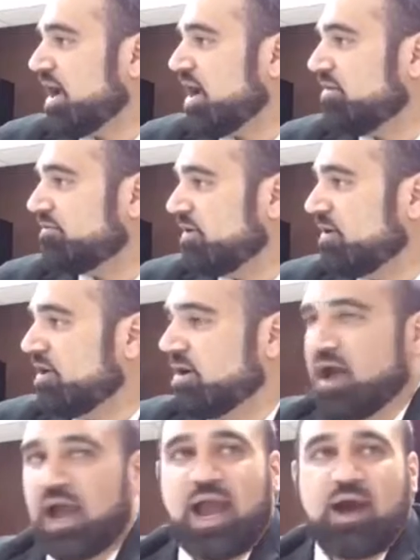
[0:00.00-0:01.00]
to have
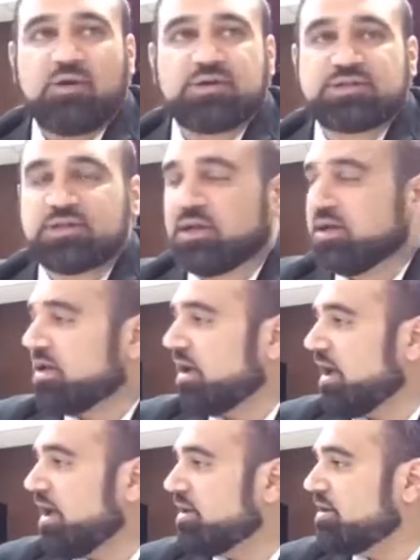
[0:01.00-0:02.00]
a house
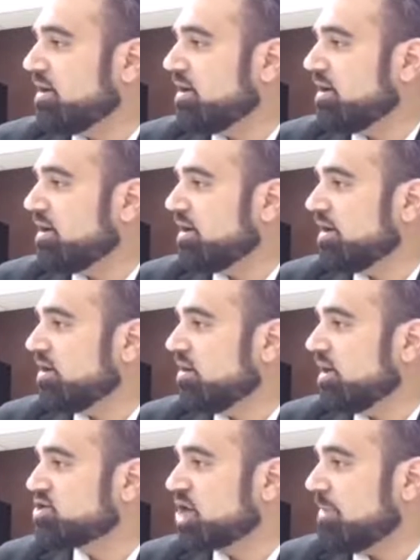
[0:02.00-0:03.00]
and
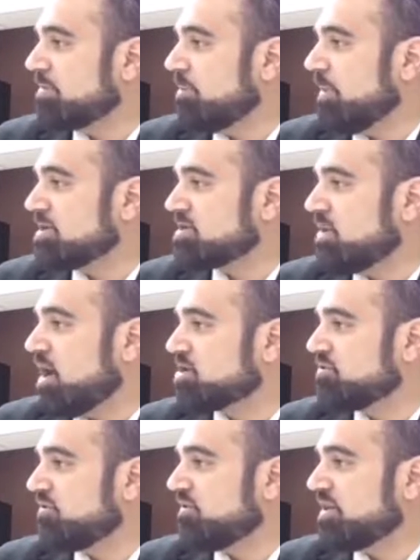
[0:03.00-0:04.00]
a job that pays them
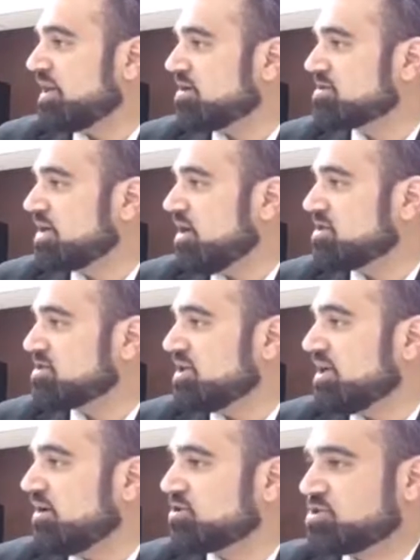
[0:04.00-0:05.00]
$150,000 a
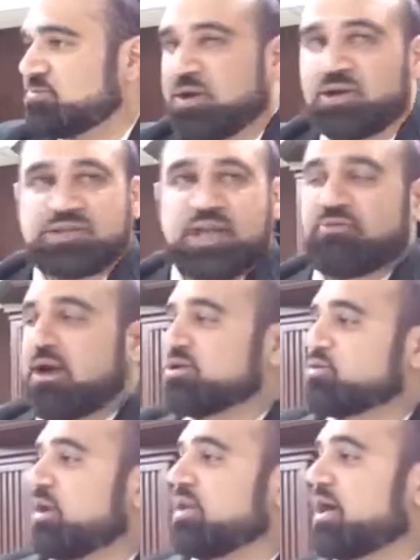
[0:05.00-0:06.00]
year just because they
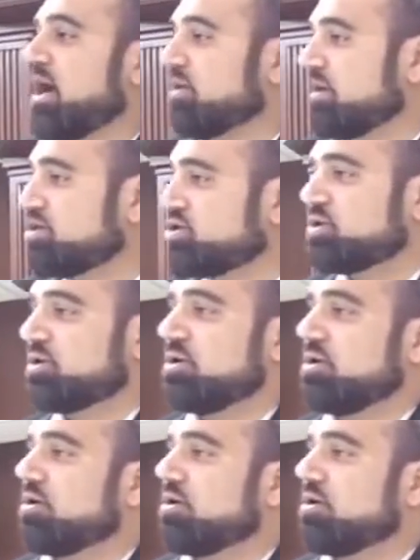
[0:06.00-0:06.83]
graduated college,